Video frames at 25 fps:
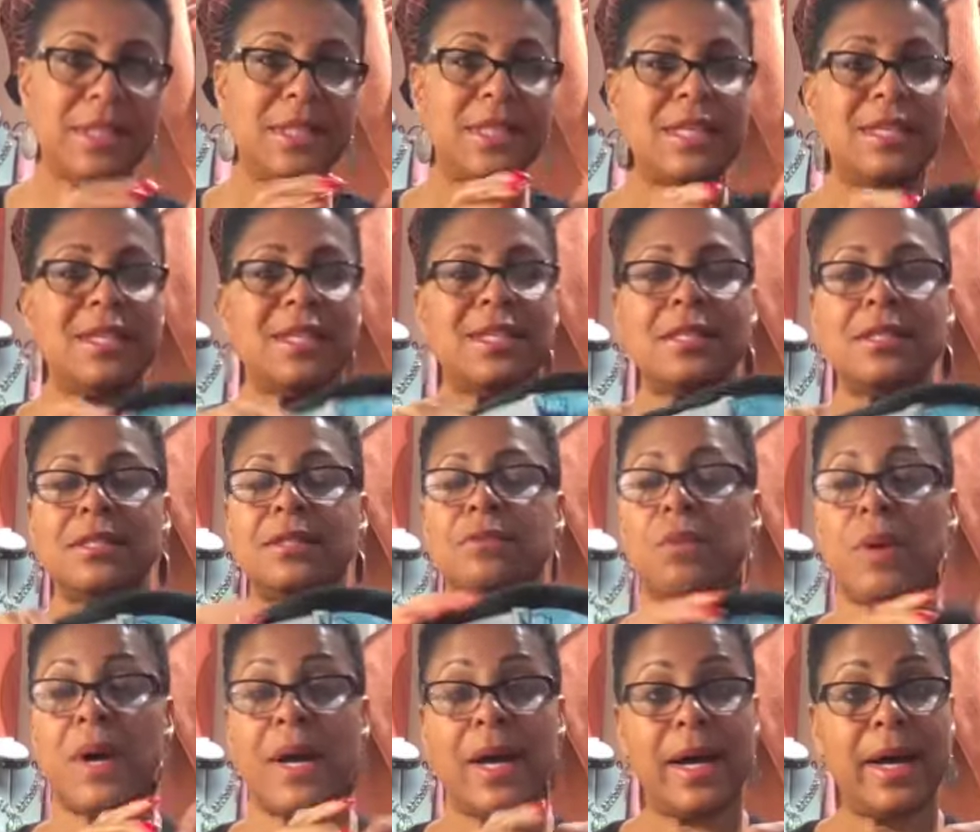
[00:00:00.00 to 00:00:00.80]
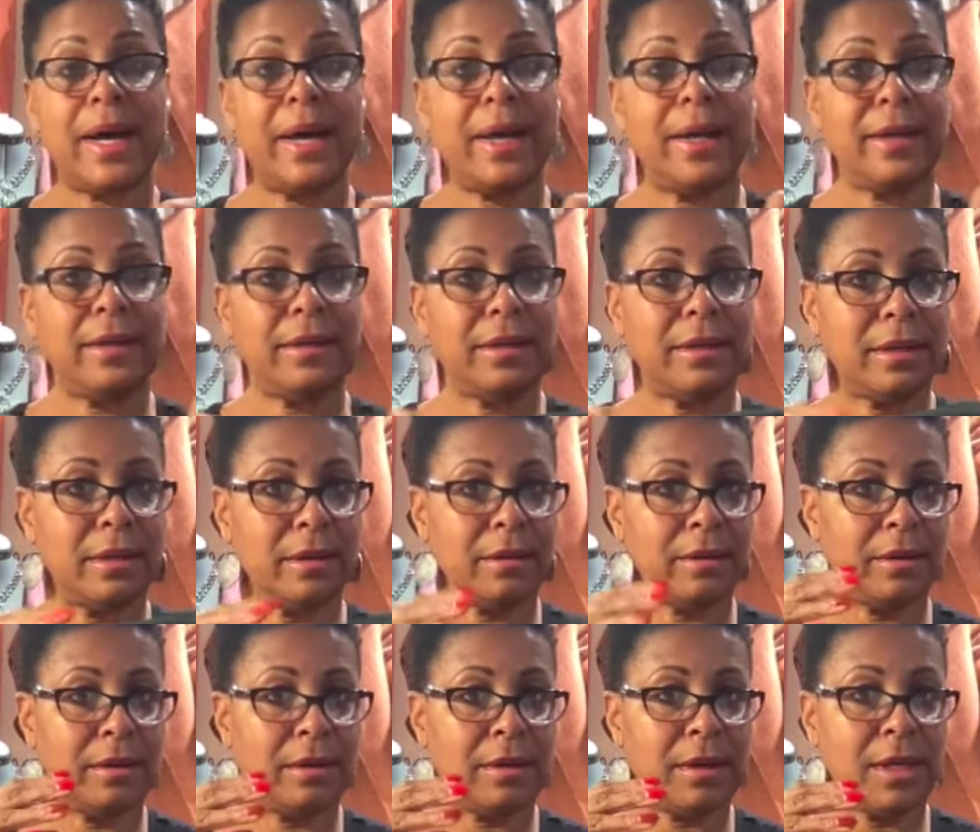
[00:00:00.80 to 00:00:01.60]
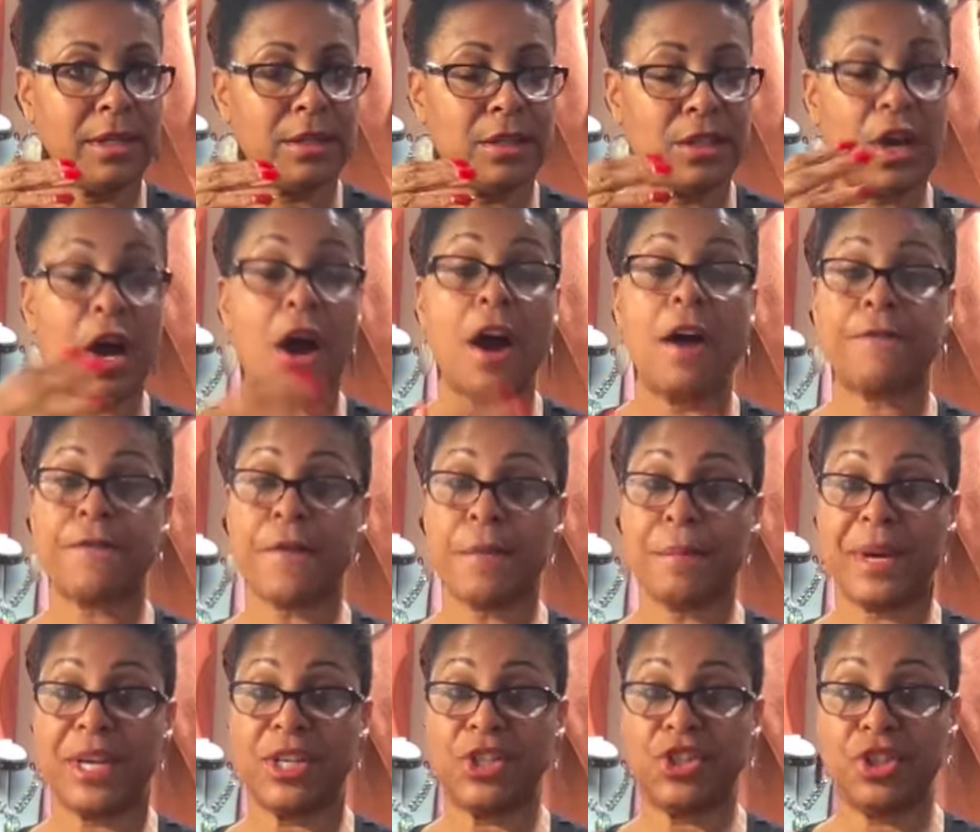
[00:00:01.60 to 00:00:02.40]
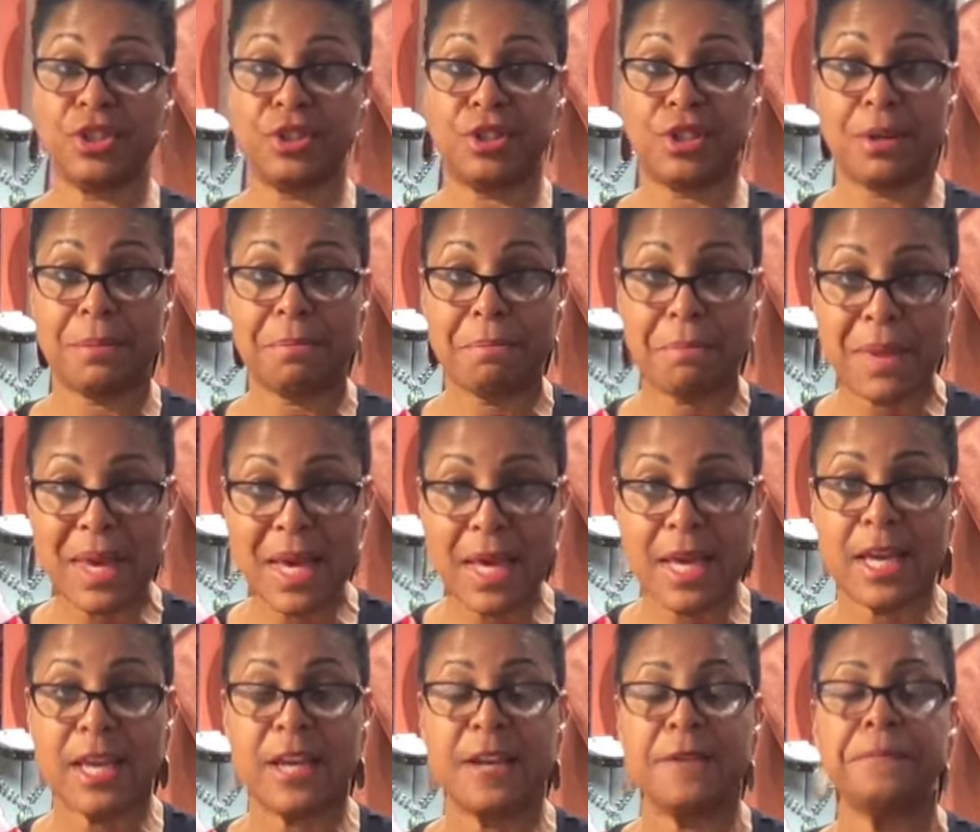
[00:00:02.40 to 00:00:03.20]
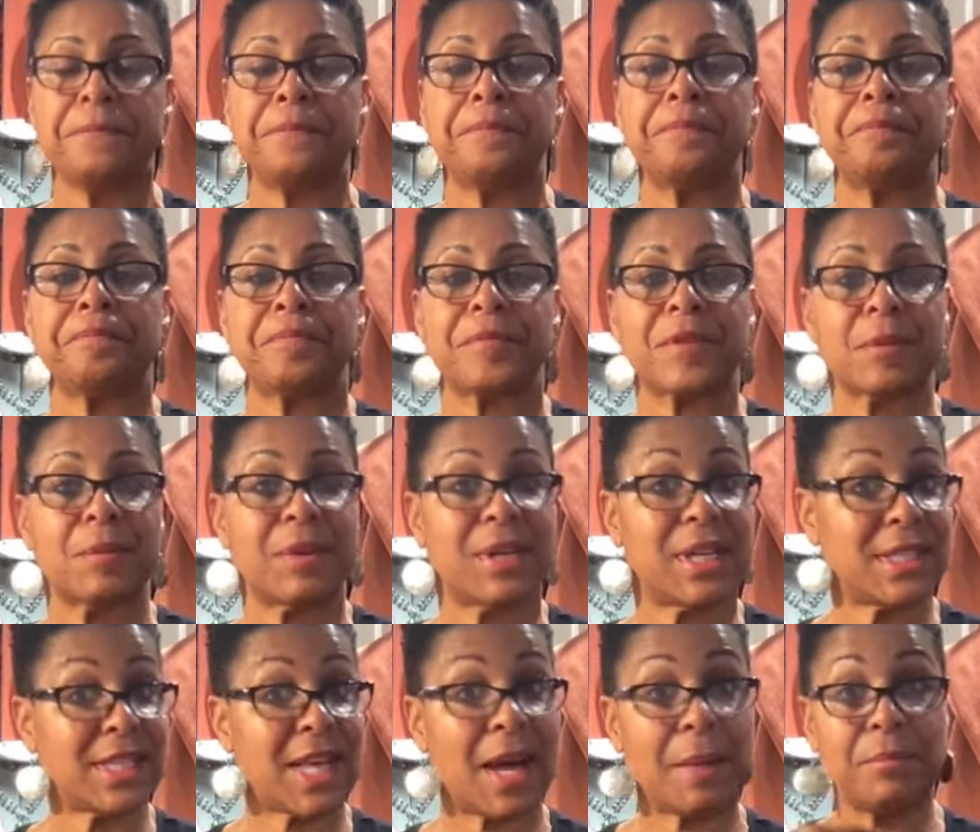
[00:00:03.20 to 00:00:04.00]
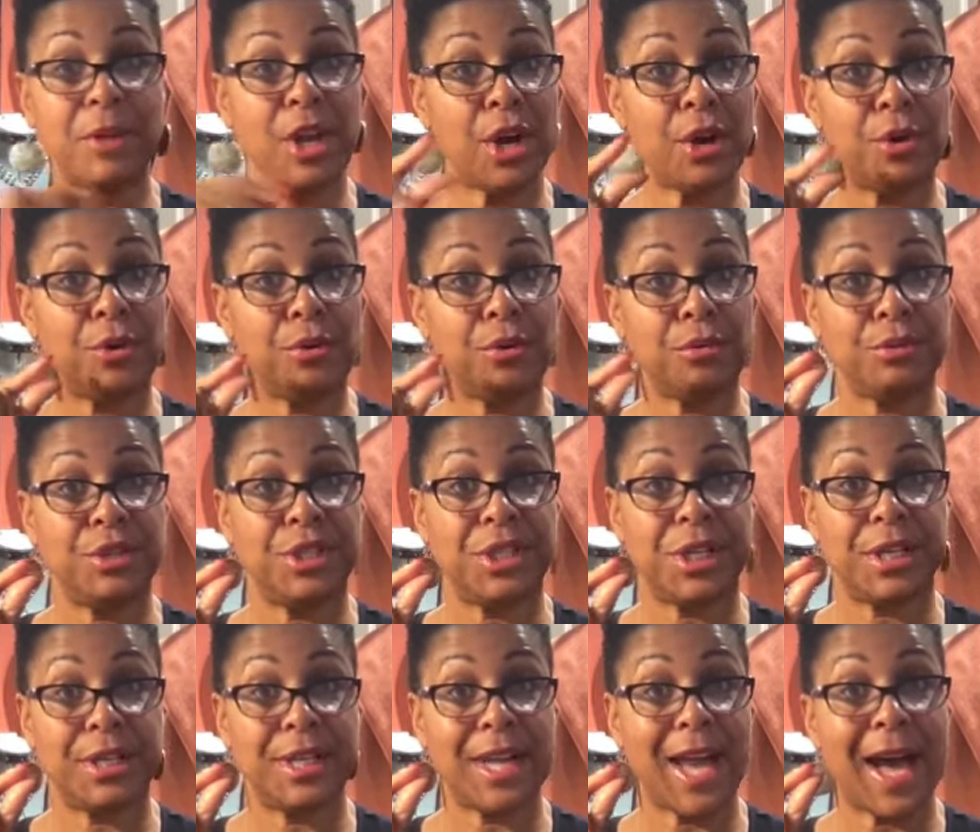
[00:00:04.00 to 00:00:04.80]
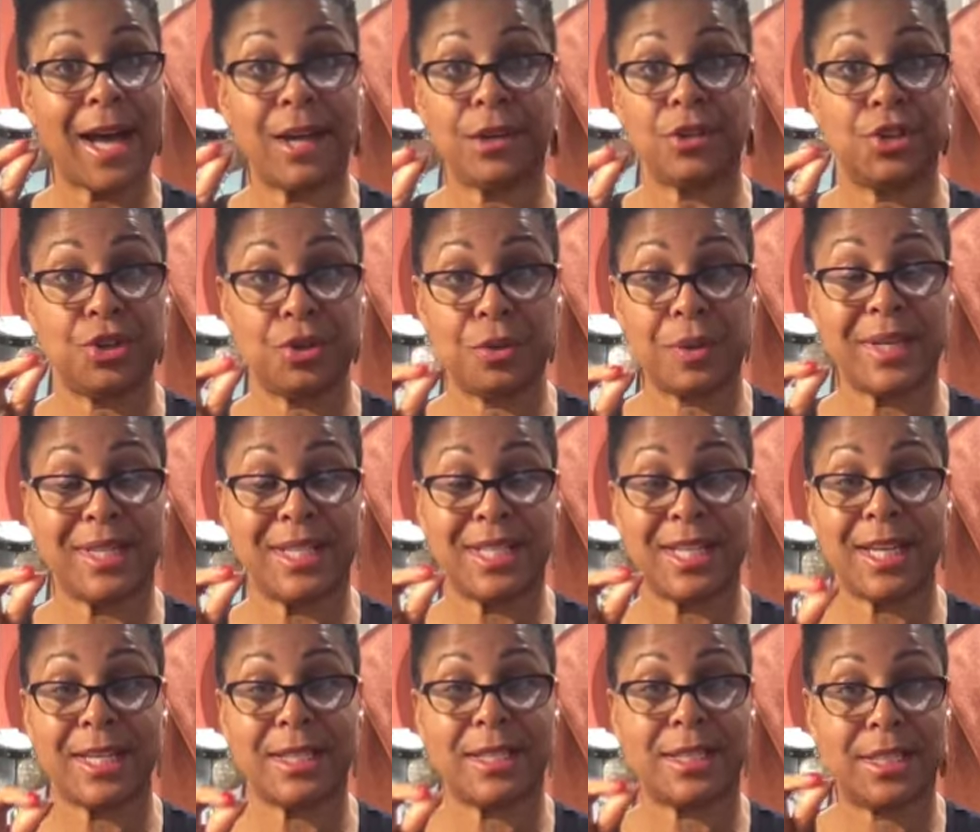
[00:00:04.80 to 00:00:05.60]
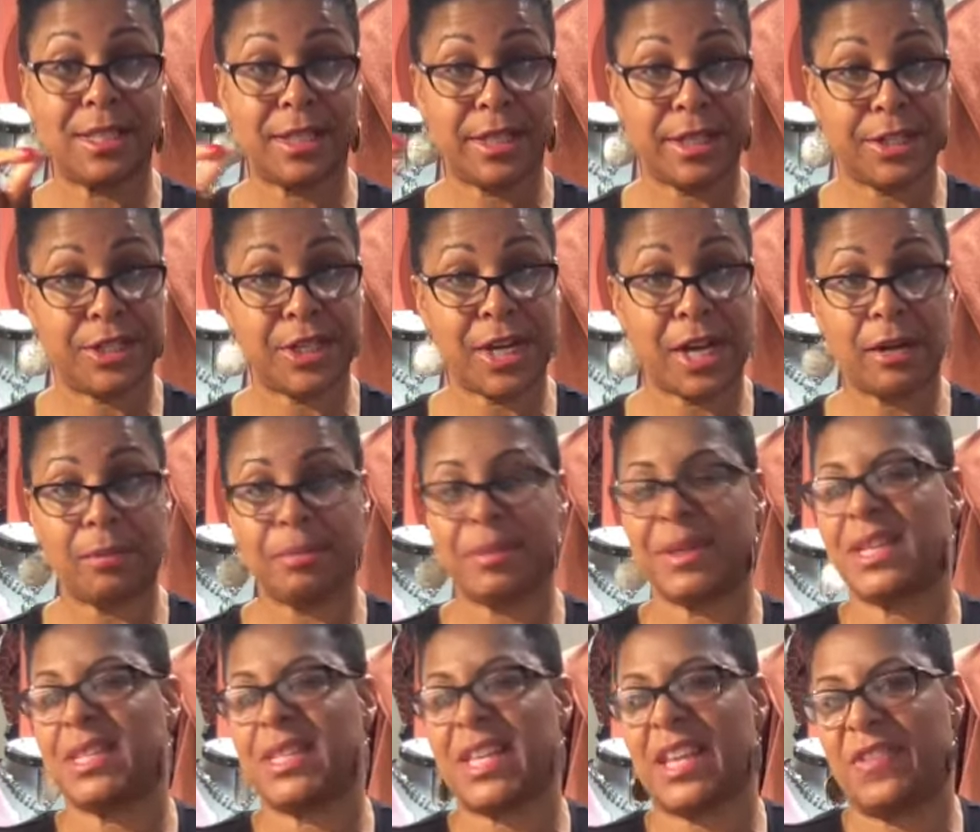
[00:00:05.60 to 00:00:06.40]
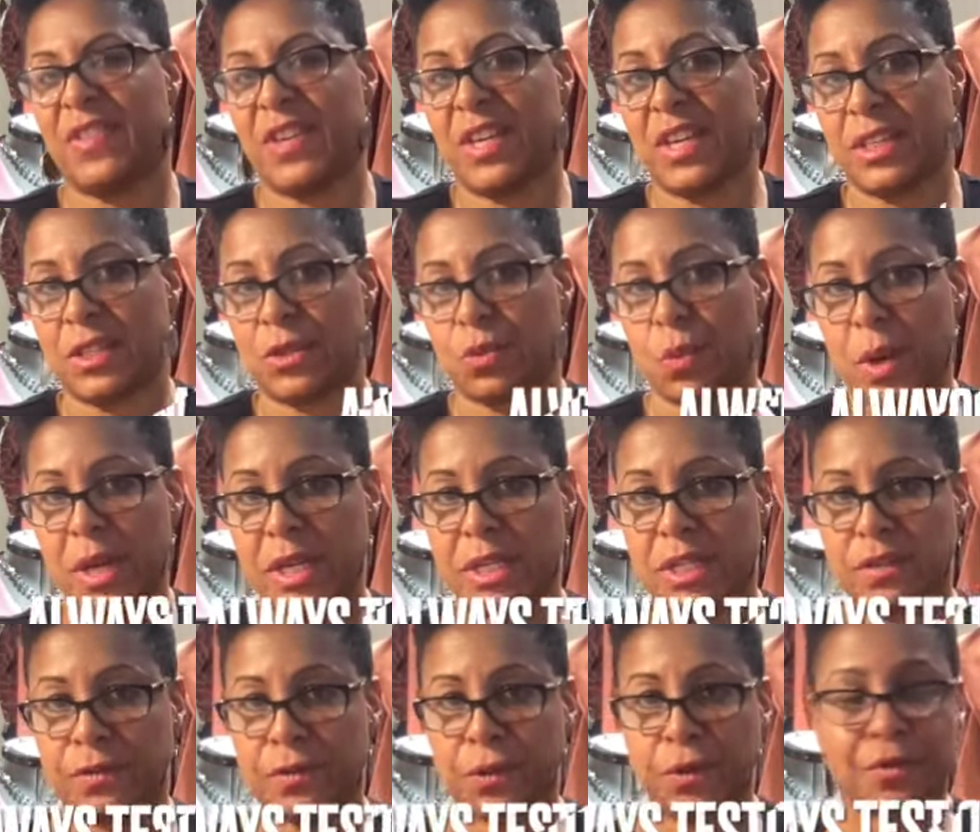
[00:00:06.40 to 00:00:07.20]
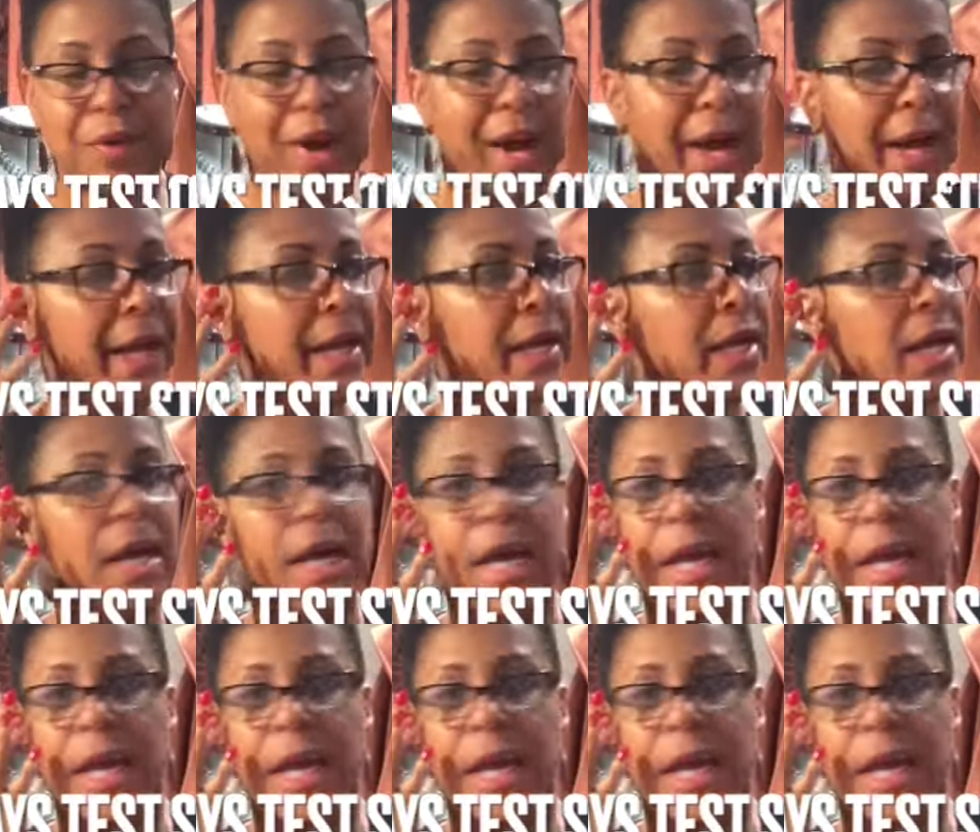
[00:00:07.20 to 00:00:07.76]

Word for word: see, this is why it's confirmation to me because I'm known to not do a test stitch out because I think it's wasteful, right?